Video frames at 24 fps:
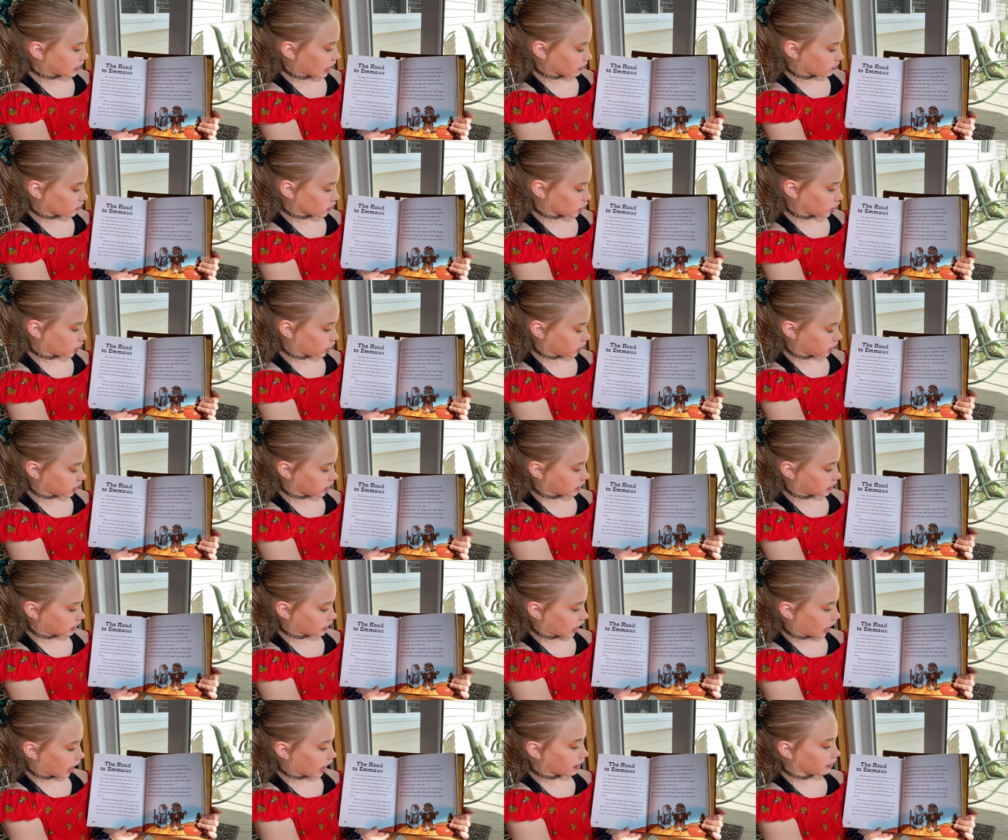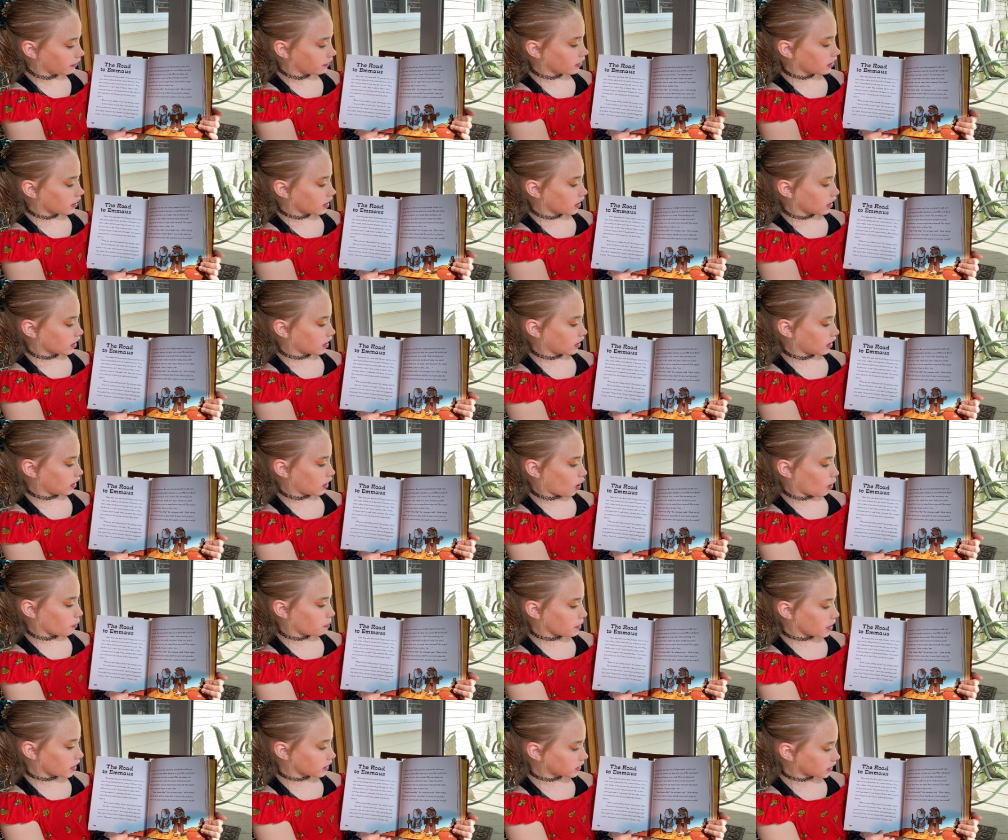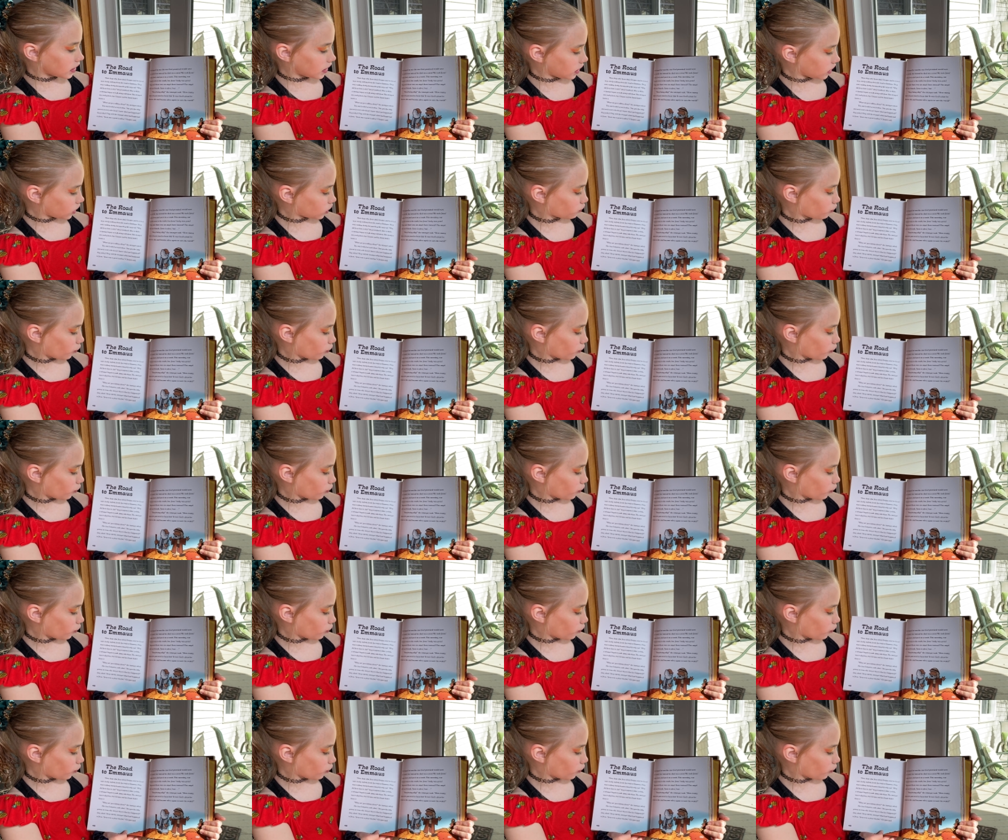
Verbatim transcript: after Jesus died, Cleopas and his